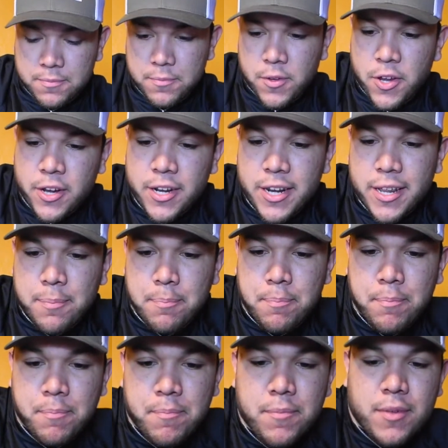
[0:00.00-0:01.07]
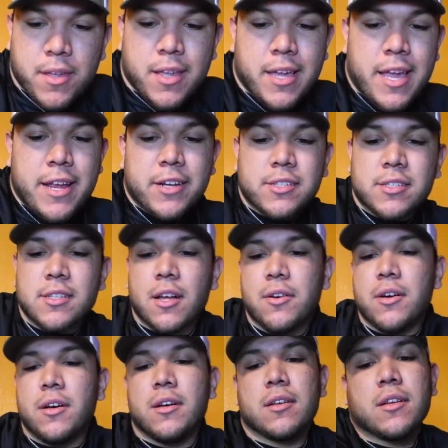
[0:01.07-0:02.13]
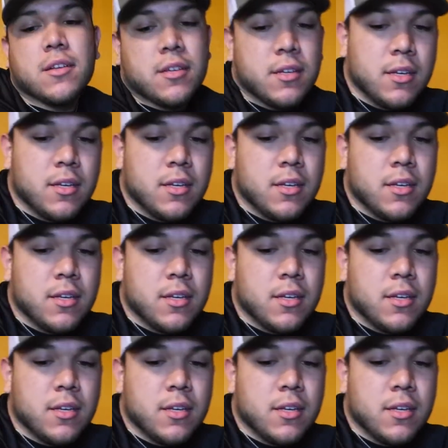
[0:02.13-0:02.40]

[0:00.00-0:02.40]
you're going to get your snell hook.